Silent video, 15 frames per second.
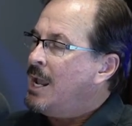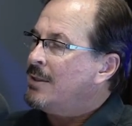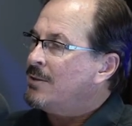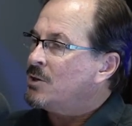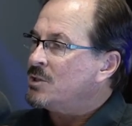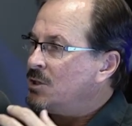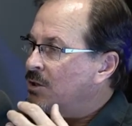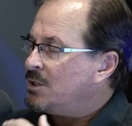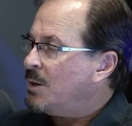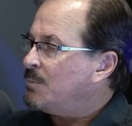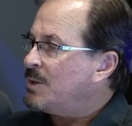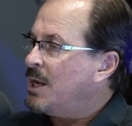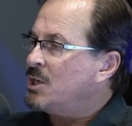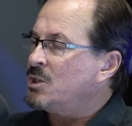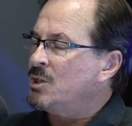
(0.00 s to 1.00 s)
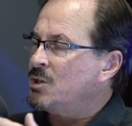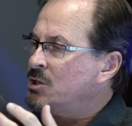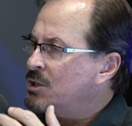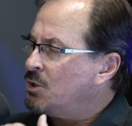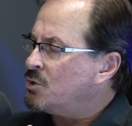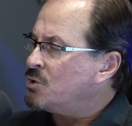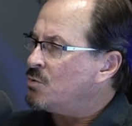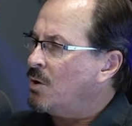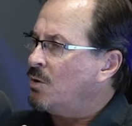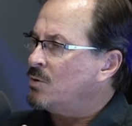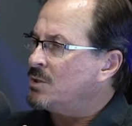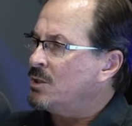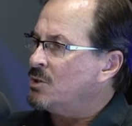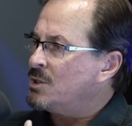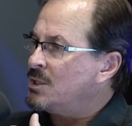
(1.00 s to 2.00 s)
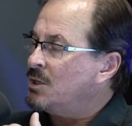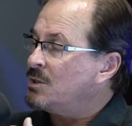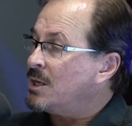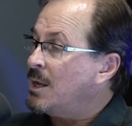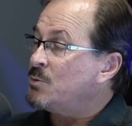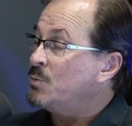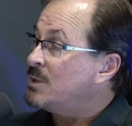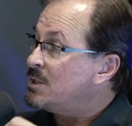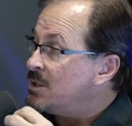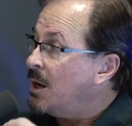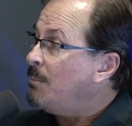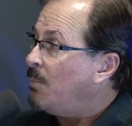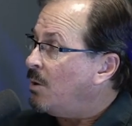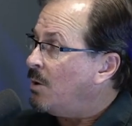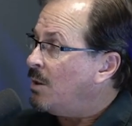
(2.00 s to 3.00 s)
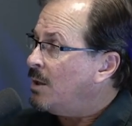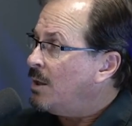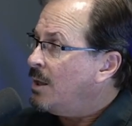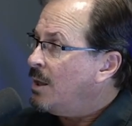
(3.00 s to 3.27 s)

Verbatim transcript: there's still temptation, there's still struggles, and there's still times we stumble.